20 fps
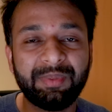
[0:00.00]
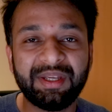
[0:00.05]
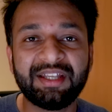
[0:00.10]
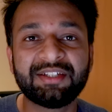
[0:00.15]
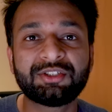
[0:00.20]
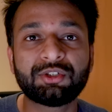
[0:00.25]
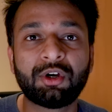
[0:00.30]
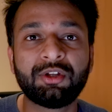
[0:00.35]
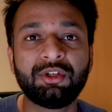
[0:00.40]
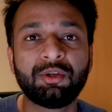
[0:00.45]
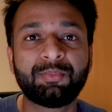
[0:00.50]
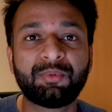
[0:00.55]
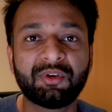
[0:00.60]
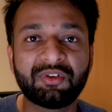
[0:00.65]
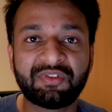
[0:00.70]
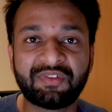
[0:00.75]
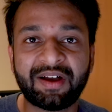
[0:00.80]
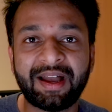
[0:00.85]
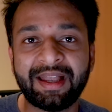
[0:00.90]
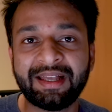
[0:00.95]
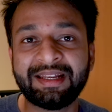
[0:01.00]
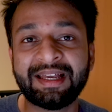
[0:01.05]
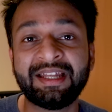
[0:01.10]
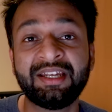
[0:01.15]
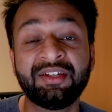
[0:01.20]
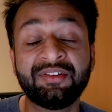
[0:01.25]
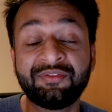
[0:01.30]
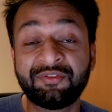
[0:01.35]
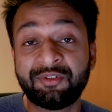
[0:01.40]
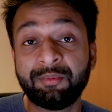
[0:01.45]
based on your profile
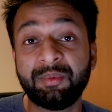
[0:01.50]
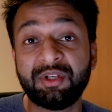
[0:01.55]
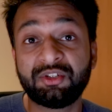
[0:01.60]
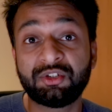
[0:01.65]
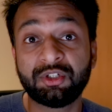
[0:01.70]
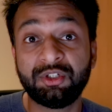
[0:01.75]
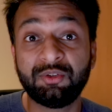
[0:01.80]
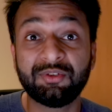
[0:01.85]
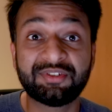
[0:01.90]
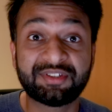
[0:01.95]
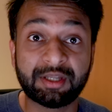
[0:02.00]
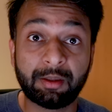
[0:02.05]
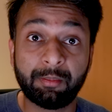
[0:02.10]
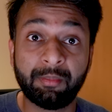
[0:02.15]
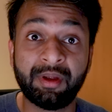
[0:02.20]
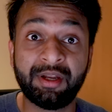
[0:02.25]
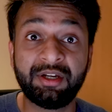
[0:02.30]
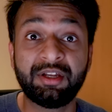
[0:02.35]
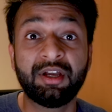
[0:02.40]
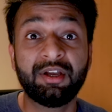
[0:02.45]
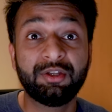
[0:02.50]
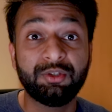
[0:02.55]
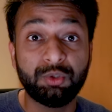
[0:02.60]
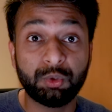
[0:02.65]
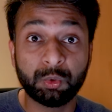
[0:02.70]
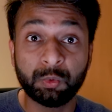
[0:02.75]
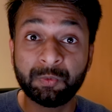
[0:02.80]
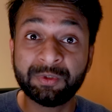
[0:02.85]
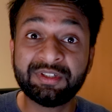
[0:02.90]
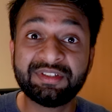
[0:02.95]
and information you submit,
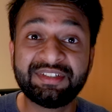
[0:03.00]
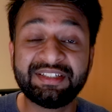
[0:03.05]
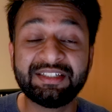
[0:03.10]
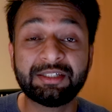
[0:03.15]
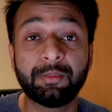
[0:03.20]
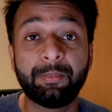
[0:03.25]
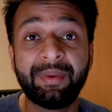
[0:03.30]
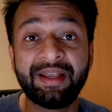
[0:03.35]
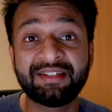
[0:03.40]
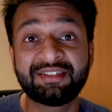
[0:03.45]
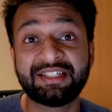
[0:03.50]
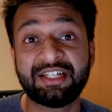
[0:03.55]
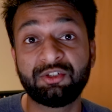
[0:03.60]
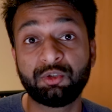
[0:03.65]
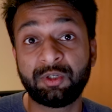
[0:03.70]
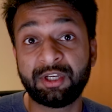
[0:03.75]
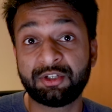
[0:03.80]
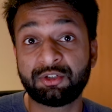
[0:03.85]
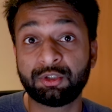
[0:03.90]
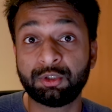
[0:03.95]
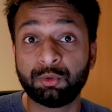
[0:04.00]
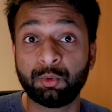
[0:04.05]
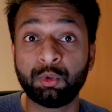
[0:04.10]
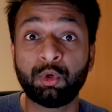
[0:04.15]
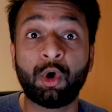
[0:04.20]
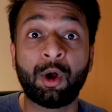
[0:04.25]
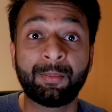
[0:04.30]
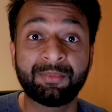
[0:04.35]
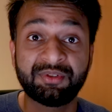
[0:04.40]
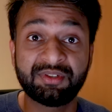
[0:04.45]
you will see the best education loan
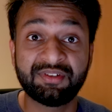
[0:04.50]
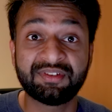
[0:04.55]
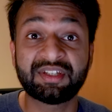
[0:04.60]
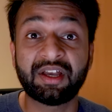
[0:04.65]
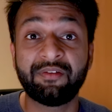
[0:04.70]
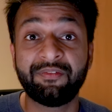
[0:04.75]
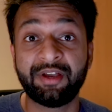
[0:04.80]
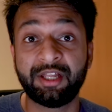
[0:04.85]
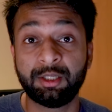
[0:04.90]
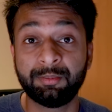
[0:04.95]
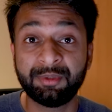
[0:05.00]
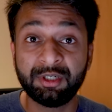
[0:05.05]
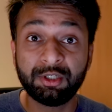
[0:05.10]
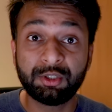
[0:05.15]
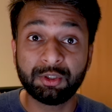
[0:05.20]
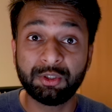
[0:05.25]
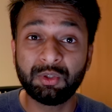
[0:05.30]
options available to